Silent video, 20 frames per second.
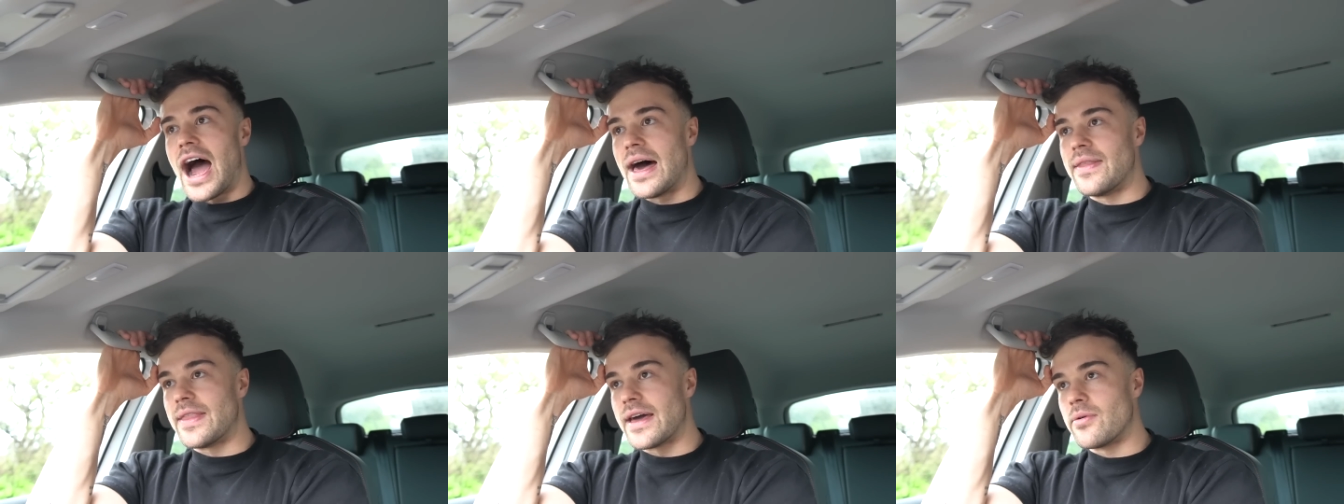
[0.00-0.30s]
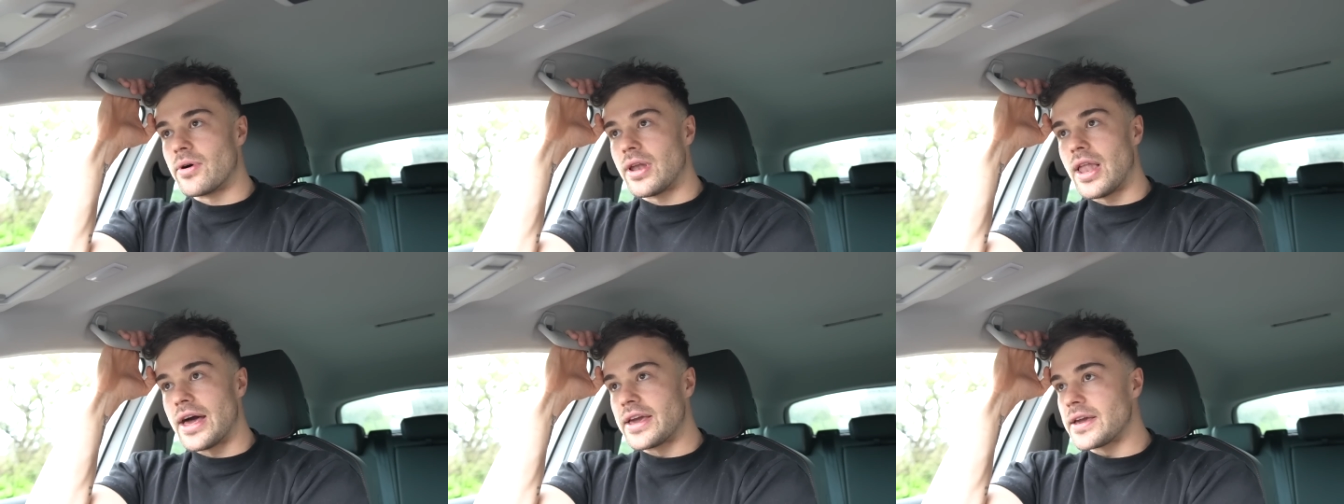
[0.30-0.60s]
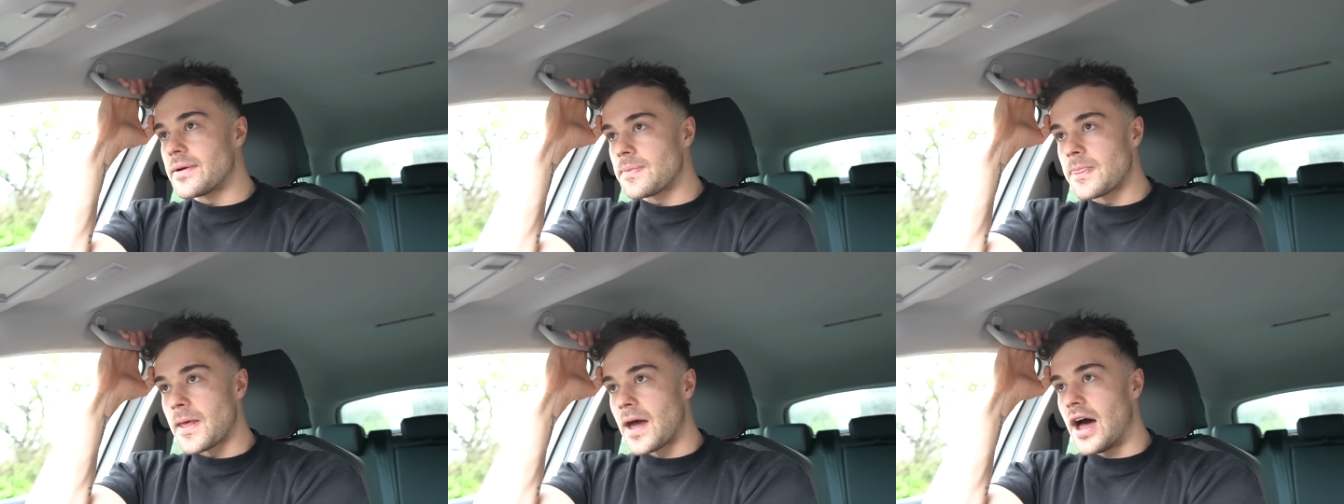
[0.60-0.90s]
And they were
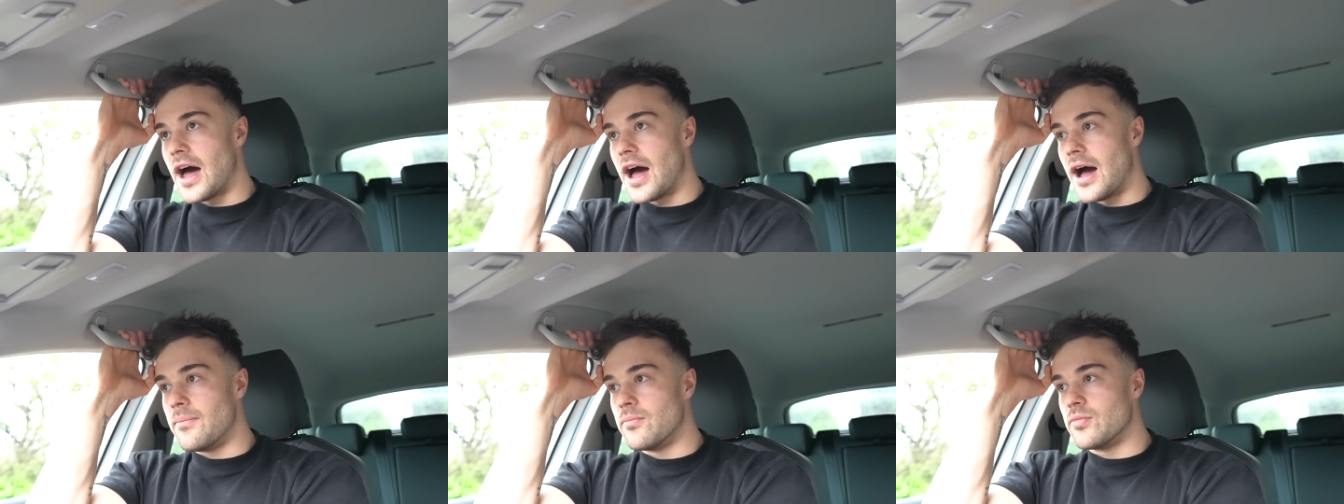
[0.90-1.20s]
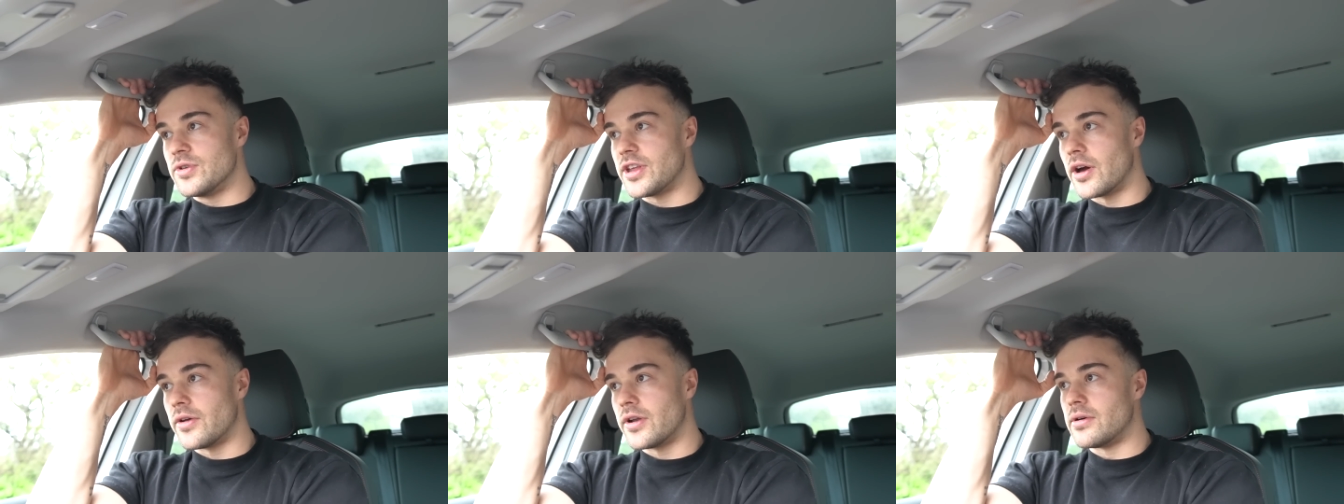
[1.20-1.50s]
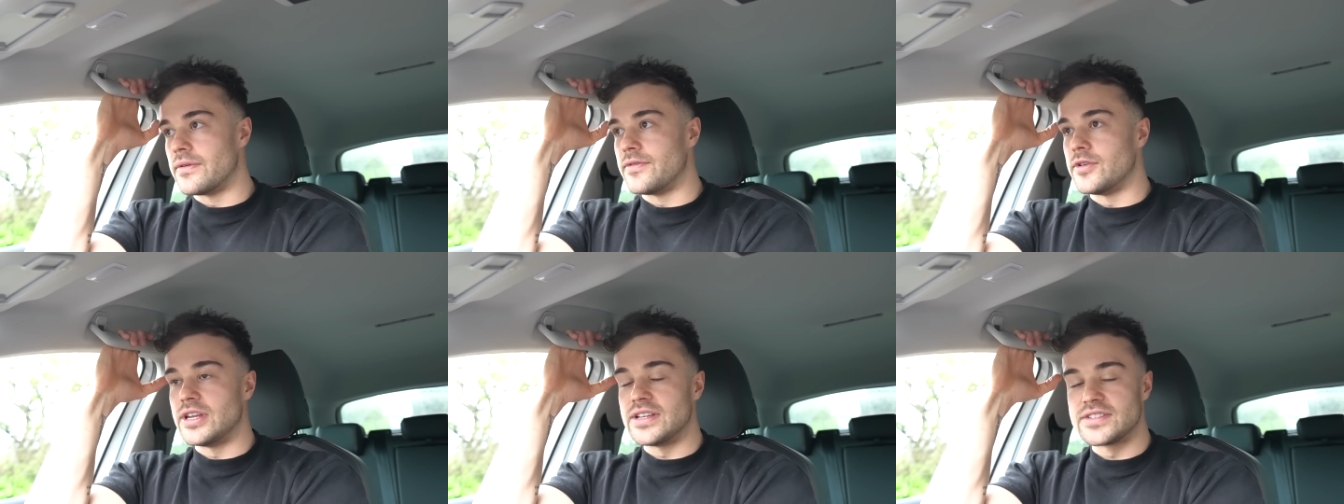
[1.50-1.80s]
like, um, we don't
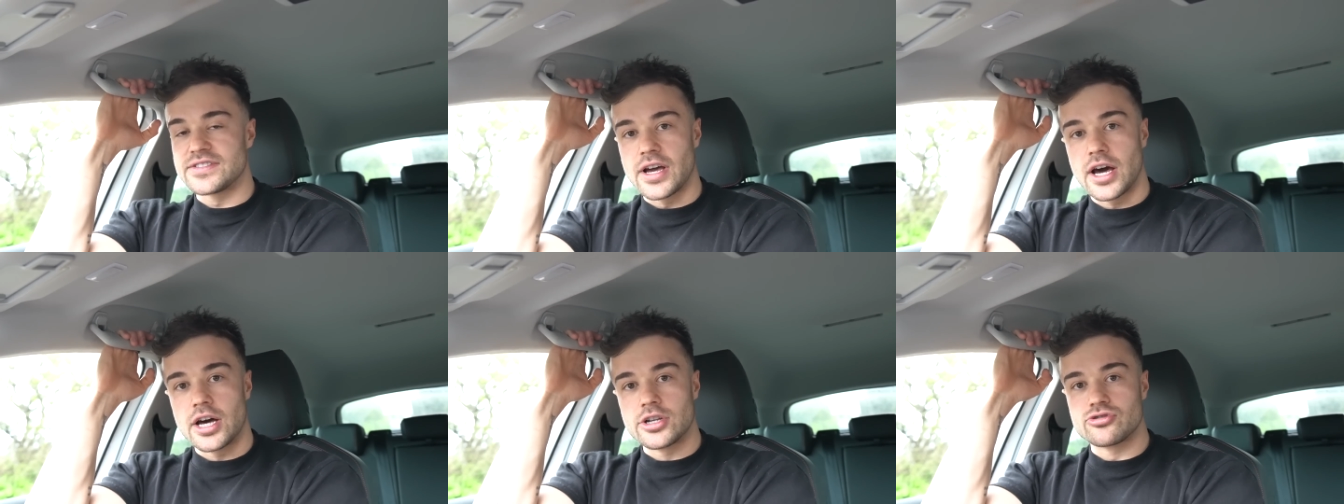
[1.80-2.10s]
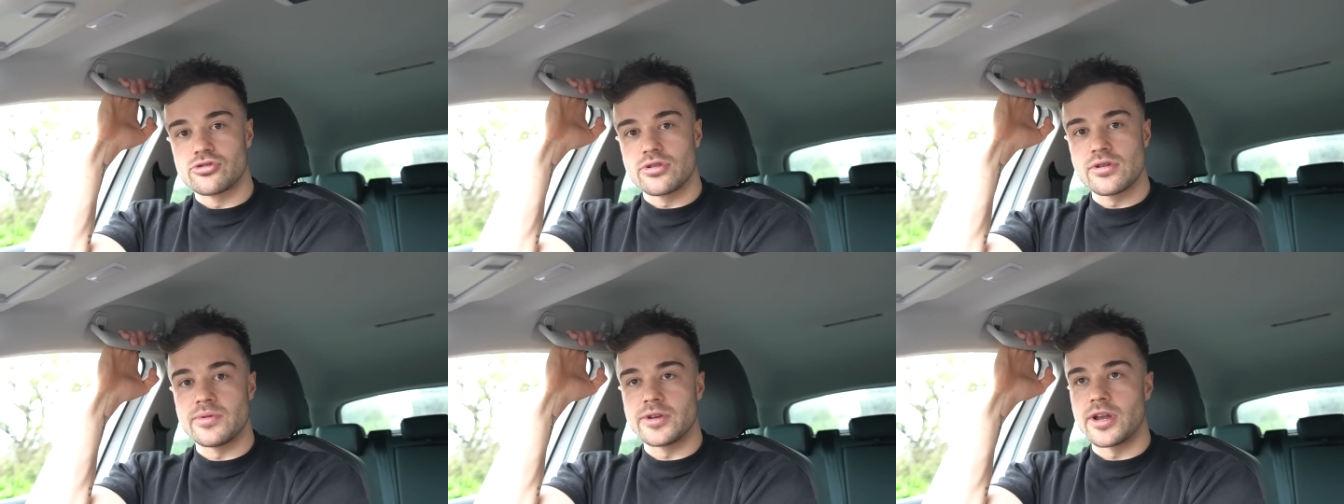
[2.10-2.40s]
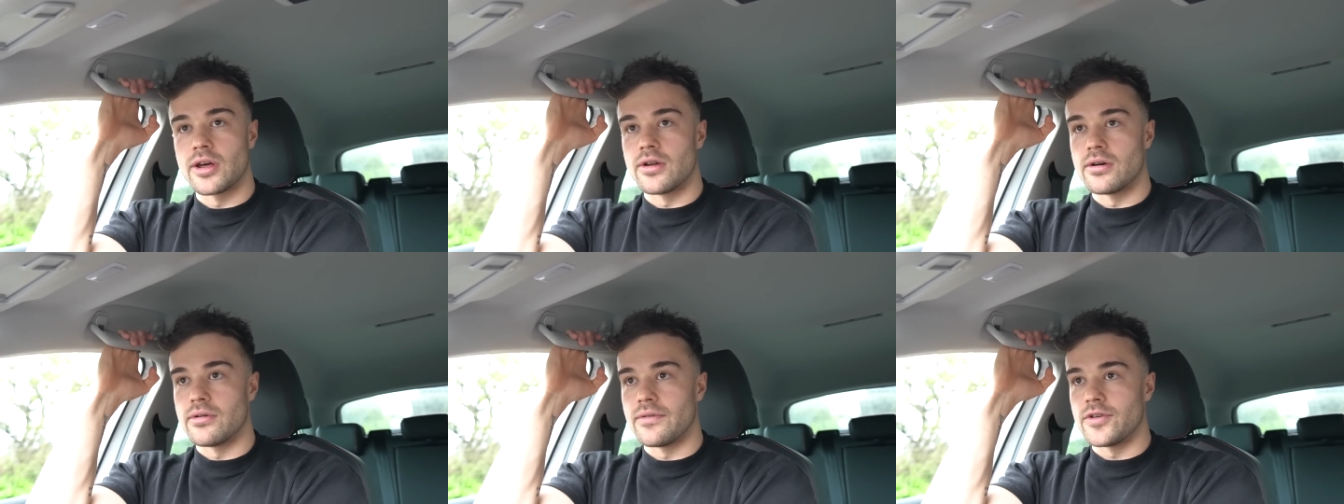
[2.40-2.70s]
know if you need surgery, we
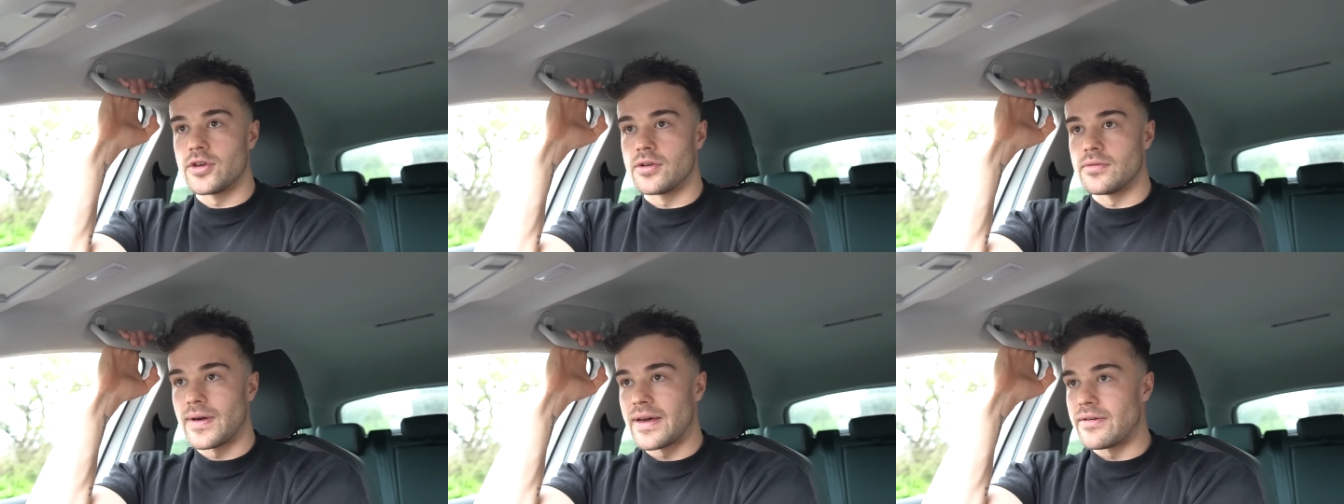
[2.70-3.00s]
don't know if you.